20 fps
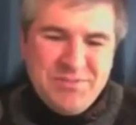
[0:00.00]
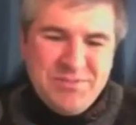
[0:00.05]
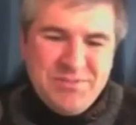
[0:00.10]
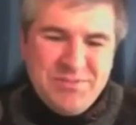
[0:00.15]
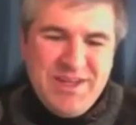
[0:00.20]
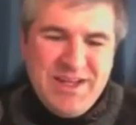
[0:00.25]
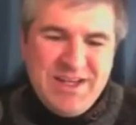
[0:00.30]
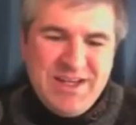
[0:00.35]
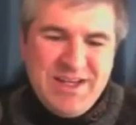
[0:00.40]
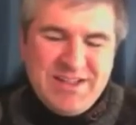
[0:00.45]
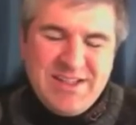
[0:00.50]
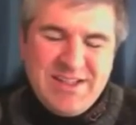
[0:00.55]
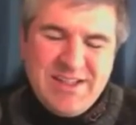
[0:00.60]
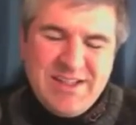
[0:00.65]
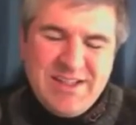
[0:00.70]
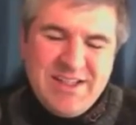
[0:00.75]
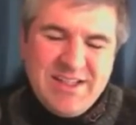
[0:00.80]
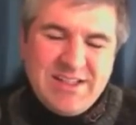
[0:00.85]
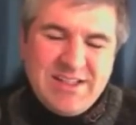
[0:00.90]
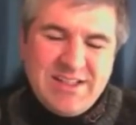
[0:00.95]
That
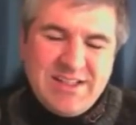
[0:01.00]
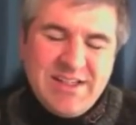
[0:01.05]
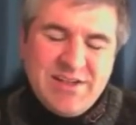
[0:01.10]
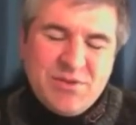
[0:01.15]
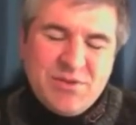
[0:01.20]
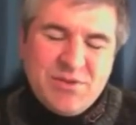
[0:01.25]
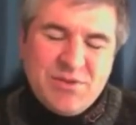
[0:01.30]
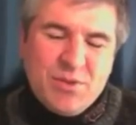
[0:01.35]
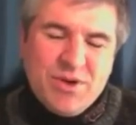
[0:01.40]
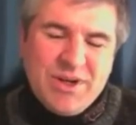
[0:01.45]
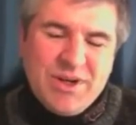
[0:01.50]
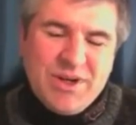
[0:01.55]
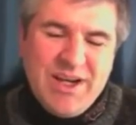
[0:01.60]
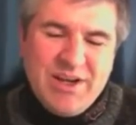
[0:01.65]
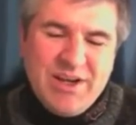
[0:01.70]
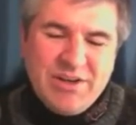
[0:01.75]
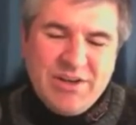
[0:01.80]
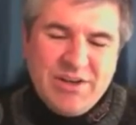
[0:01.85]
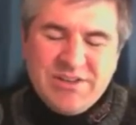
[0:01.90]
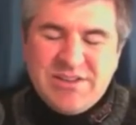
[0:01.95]
he didn't work
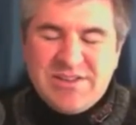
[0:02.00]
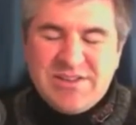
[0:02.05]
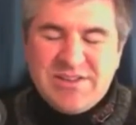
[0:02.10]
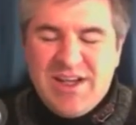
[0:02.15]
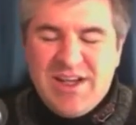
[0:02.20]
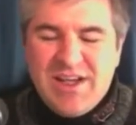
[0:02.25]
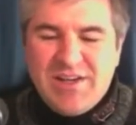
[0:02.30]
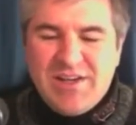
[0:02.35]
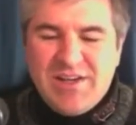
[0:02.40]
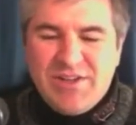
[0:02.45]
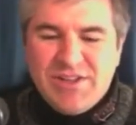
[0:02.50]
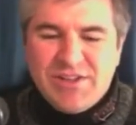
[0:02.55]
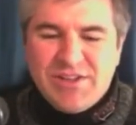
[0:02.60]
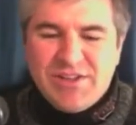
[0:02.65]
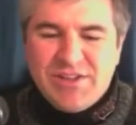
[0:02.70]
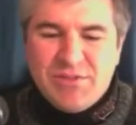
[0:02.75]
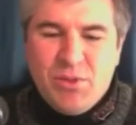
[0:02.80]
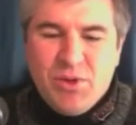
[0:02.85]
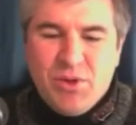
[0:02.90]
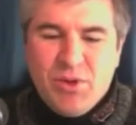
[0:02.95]
out is kind of
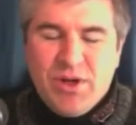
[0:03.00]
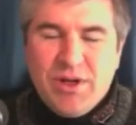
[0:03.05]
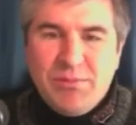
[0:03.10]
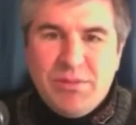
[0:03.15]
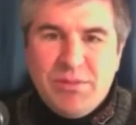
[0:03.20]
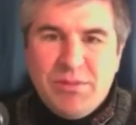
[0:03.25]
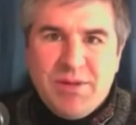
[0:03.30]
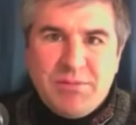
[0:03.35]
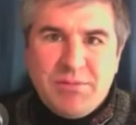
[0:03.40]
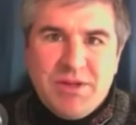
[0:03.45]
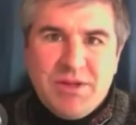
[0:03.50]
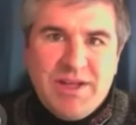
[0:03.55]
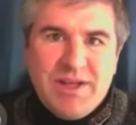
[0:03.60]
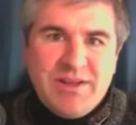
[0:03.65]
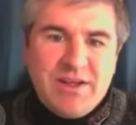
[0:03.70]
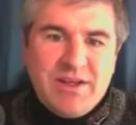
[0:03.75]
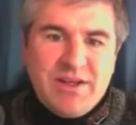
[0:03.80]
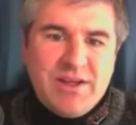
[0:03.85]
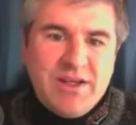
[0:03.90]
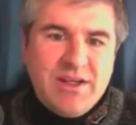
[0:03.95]
disappointing, but I'm
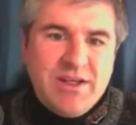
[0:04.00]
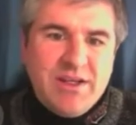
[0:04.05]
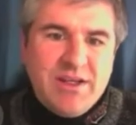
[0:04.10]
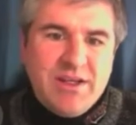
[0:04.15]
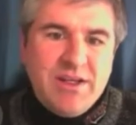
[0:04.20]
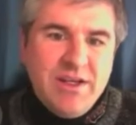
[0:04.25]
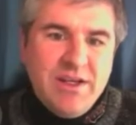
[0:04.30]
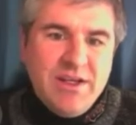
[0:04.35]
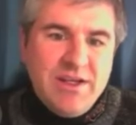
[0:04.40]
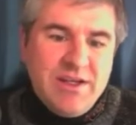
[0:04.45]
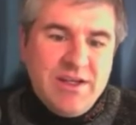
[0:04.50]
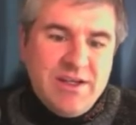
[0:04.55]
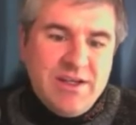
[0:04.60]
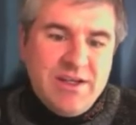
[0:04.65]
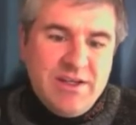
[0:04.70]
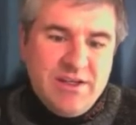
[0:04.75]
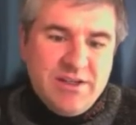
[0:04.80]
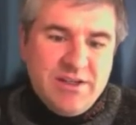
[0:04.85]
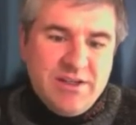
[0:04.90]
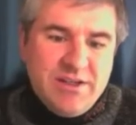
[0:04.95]
glad that he
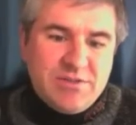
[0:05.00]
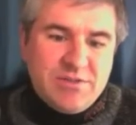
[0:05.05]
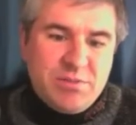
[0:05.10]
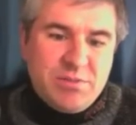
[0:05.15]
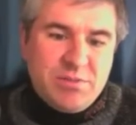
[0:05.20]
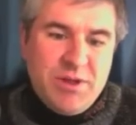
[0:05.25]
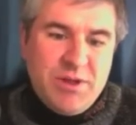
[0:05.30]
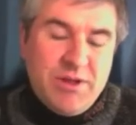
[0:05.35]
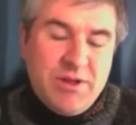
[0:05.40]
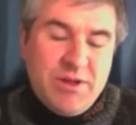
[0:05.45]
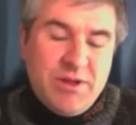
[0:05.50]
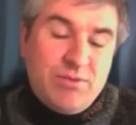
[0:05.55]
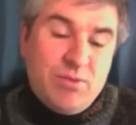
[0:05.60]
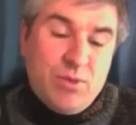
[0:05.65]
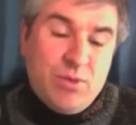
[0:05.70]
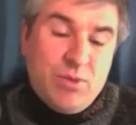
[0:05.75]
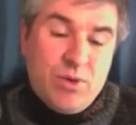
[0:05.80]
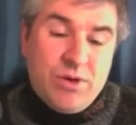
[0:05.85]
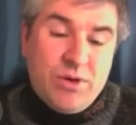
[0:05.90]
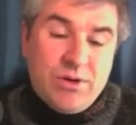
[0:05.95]
is playing
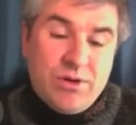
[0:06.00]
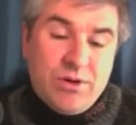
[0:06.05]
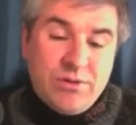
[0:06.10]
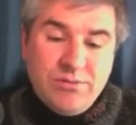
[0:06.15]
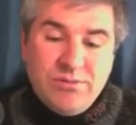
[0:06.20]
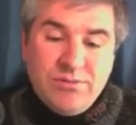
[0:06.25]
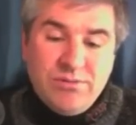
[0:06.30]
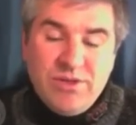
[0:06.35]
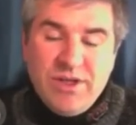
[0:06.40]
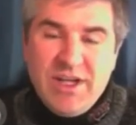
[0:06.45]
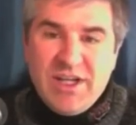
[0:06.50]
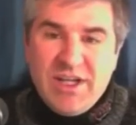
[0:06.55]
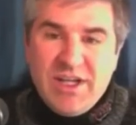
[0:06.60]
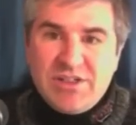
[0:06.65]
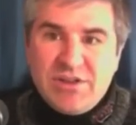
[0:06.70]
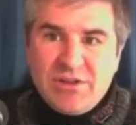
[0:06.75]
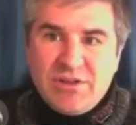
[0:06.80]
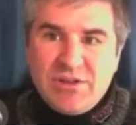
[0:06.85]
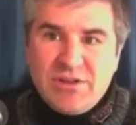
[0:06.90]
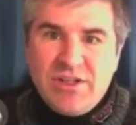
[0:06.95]
for the
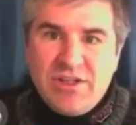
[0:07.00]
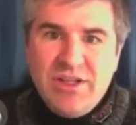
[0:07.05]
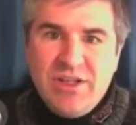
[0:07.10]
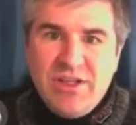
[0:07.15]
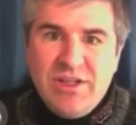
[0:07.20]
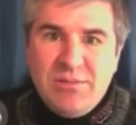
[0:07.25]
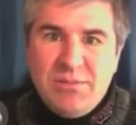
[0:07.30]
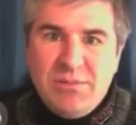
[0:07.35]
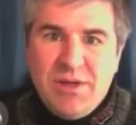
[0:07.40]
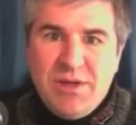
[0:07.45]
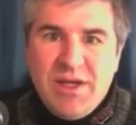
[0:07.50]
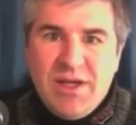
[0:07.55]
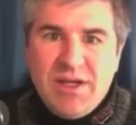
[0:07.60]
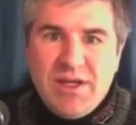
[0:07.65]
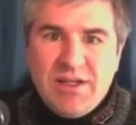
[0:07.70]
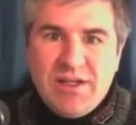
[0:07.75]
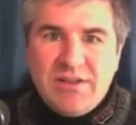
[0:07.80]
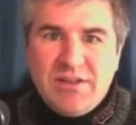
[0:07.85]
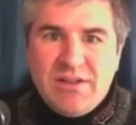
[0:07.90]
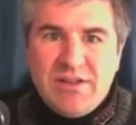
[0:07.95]
national team
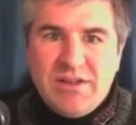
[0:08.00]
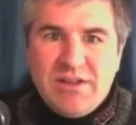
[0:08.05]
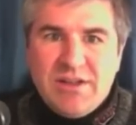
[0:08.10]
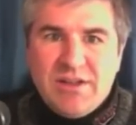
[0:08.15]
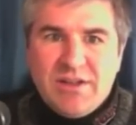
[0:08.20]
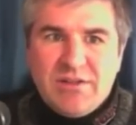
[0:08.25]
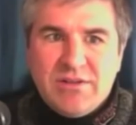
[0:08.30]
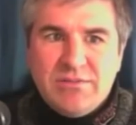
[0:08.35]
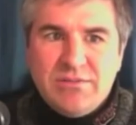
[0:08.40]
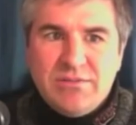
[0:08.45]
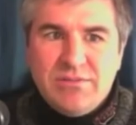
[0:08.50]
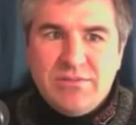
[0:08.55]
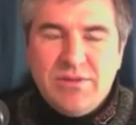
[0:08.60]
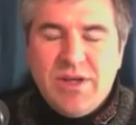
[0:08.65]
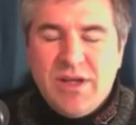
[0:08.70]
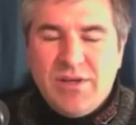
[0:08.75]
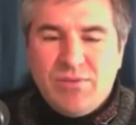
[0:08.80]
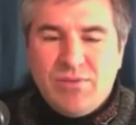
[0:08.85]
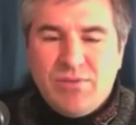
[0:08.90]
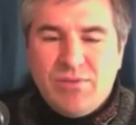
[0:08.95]
and
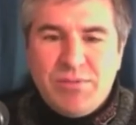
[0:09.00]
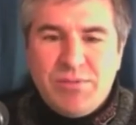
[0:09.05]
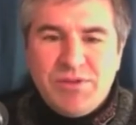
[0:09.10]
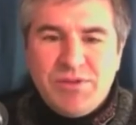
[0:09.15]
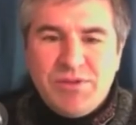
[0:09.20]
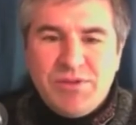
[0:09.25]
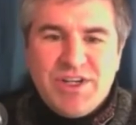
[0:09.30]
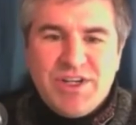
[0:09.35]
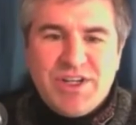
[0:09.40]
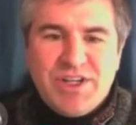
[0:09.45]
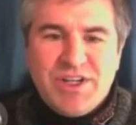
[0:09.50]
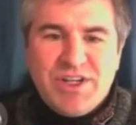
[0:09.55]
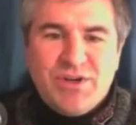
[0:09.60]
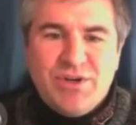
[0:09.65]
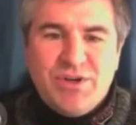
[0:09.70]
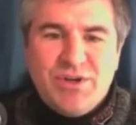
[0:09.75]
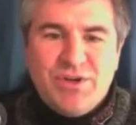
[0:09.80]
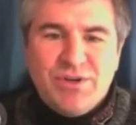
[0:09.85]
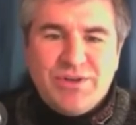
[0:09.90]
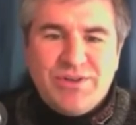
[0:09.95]
kind of representing
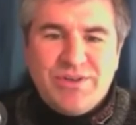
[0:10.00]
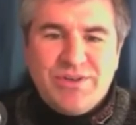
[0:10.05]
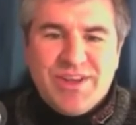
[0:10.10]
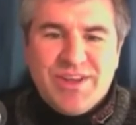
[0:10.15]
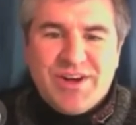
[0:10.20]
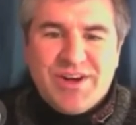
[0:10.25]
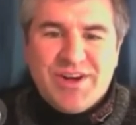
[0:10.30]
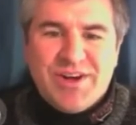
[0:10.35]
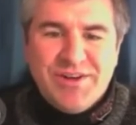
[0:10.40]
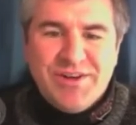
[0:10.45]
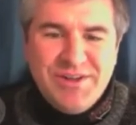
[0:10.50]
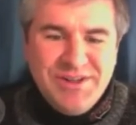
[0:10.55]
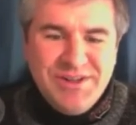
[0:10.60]
Yakult there.